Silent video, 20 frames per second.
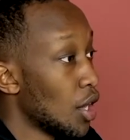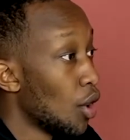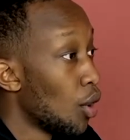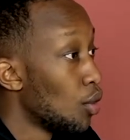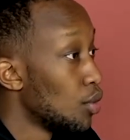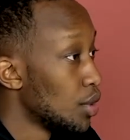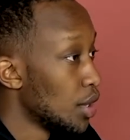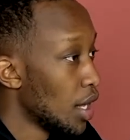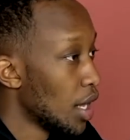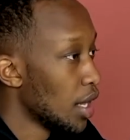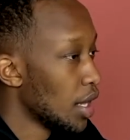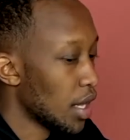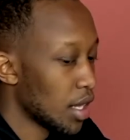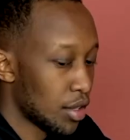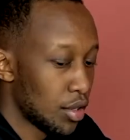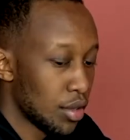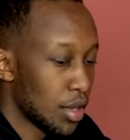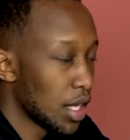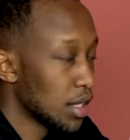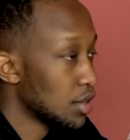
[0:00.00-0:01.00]
say old
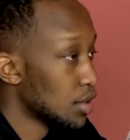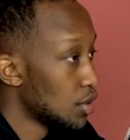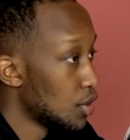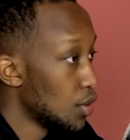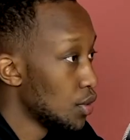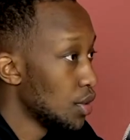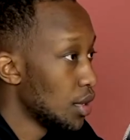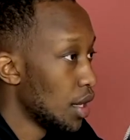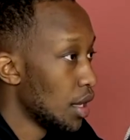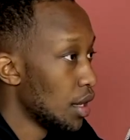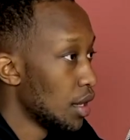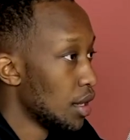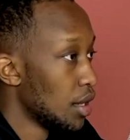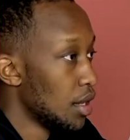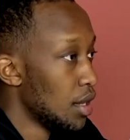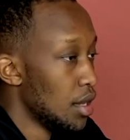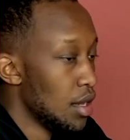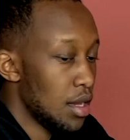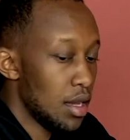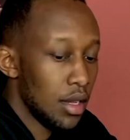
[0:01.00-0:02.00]
Ye, like 2002
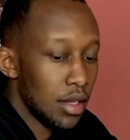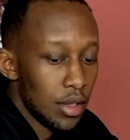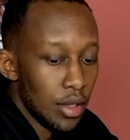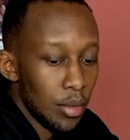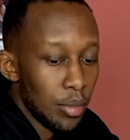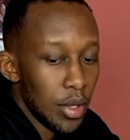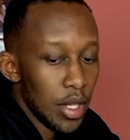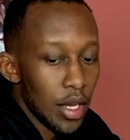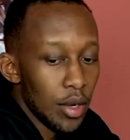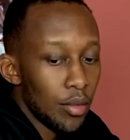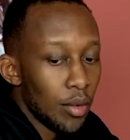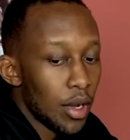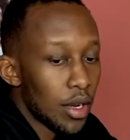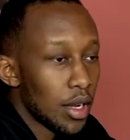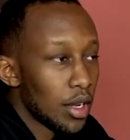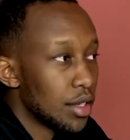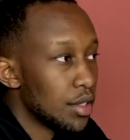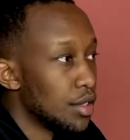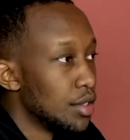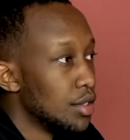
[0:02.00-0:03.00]
Ye. There'll be like
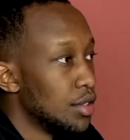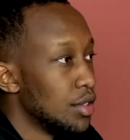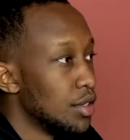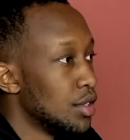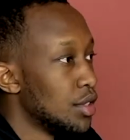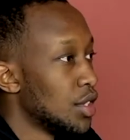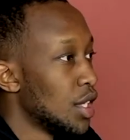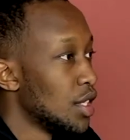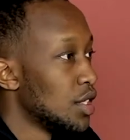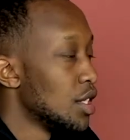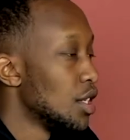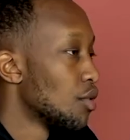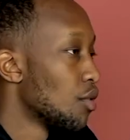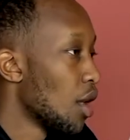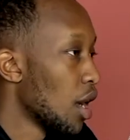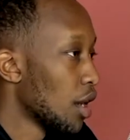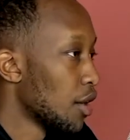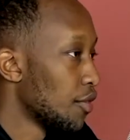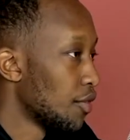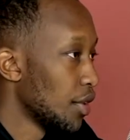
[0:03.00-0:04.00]
one on
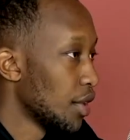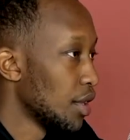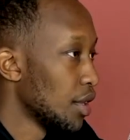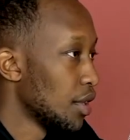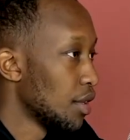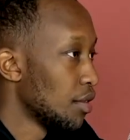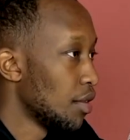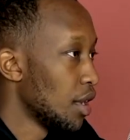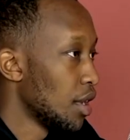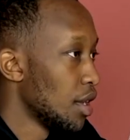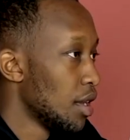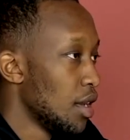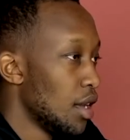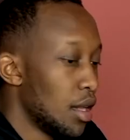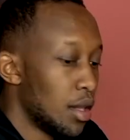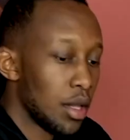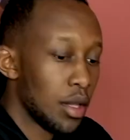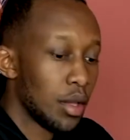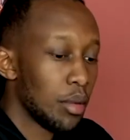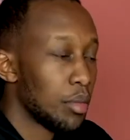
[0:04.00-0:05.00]
Jay-Z and Rockefeller, right?
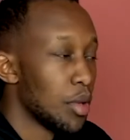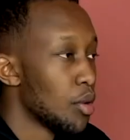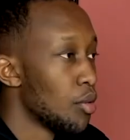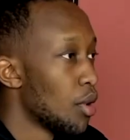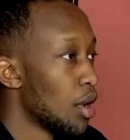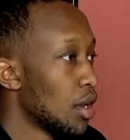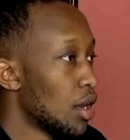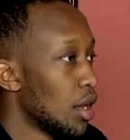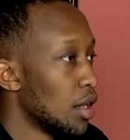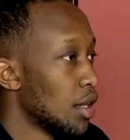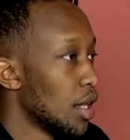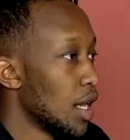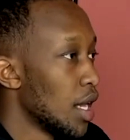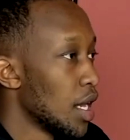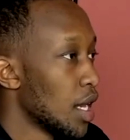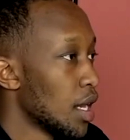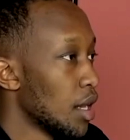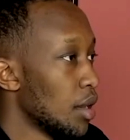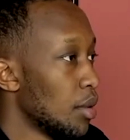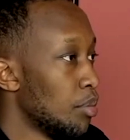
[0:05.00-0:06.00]
And then there'll be one
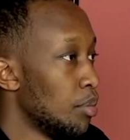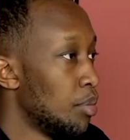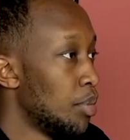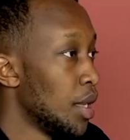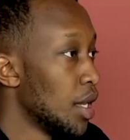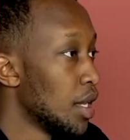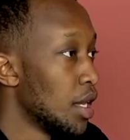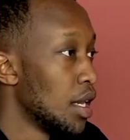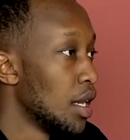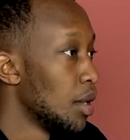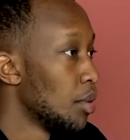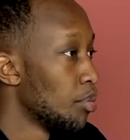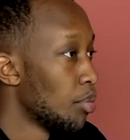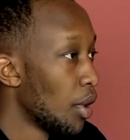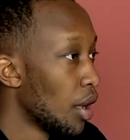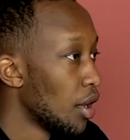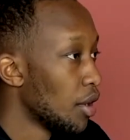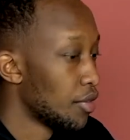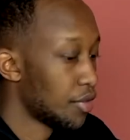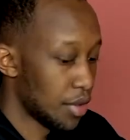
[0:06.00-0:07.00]
on like Biggie
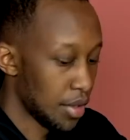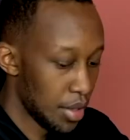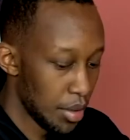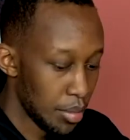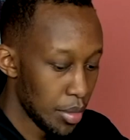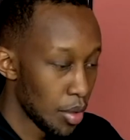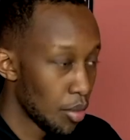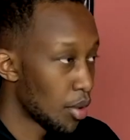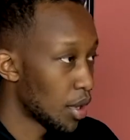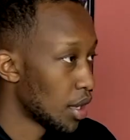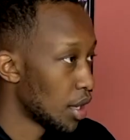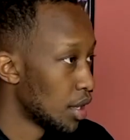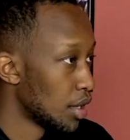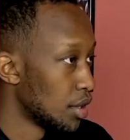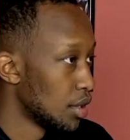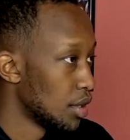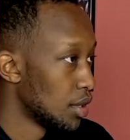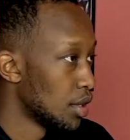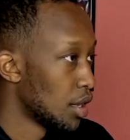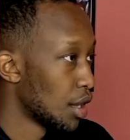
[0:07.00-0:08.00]
and Puff, and then be
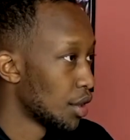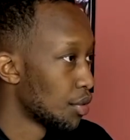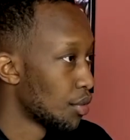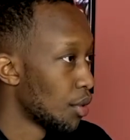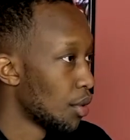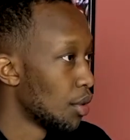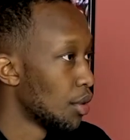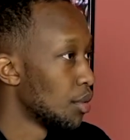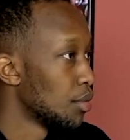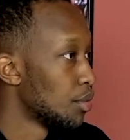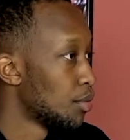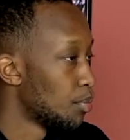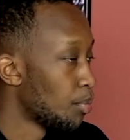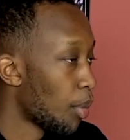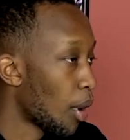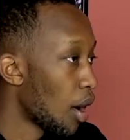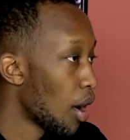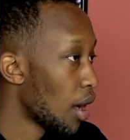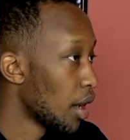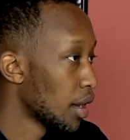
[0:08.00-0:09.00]
one on Death Row
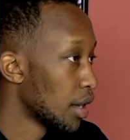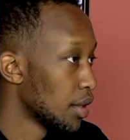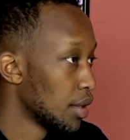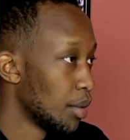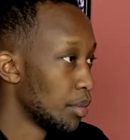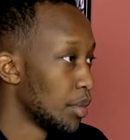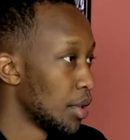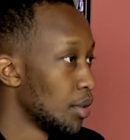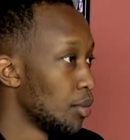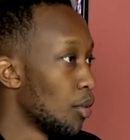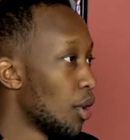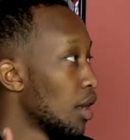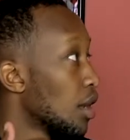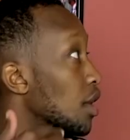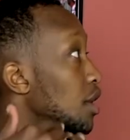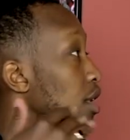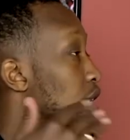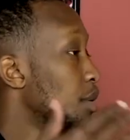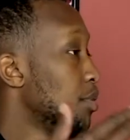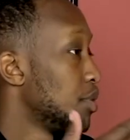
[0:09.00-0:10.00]
and Pac, and then be
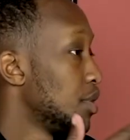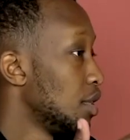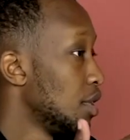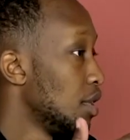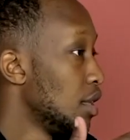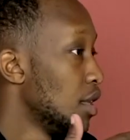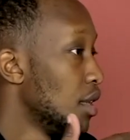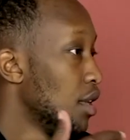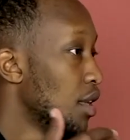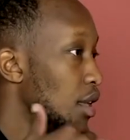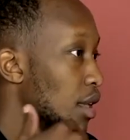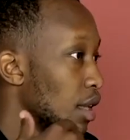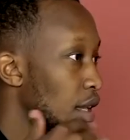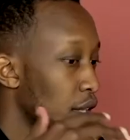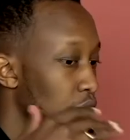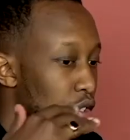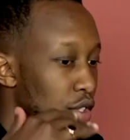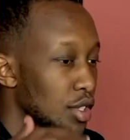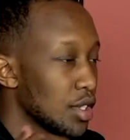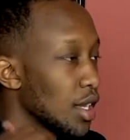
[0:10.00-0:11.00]
one on Nipsey.
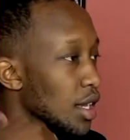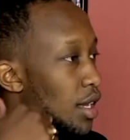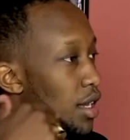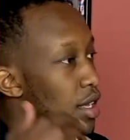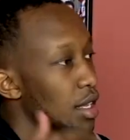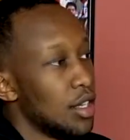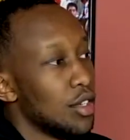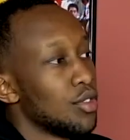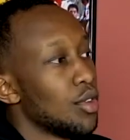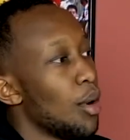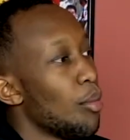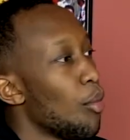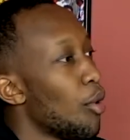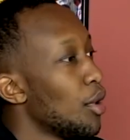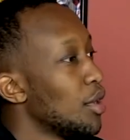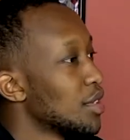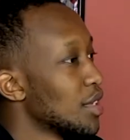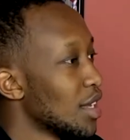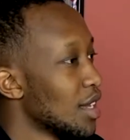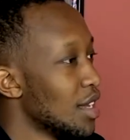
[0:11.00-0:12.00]
It's just like, so
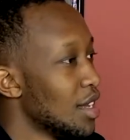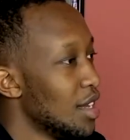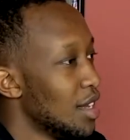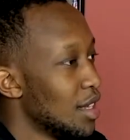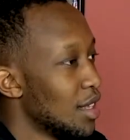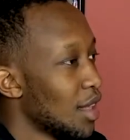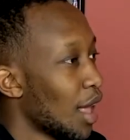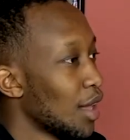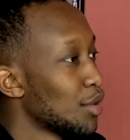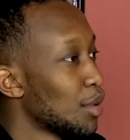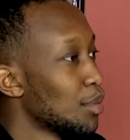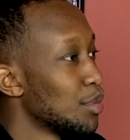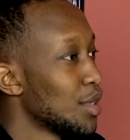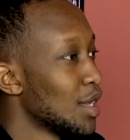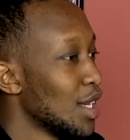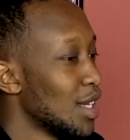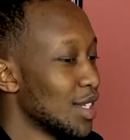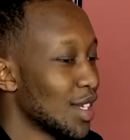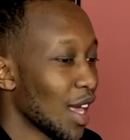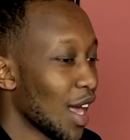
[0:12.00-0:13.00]
I'm always like, that's
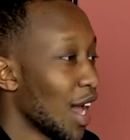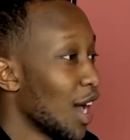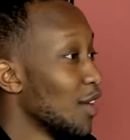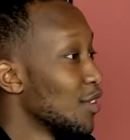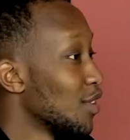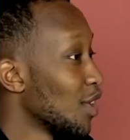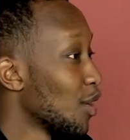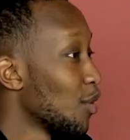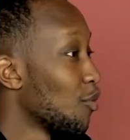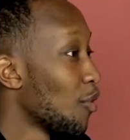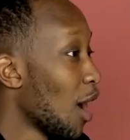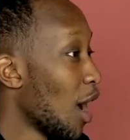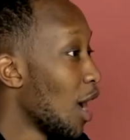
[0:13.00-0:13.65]
what I'm saying. It's like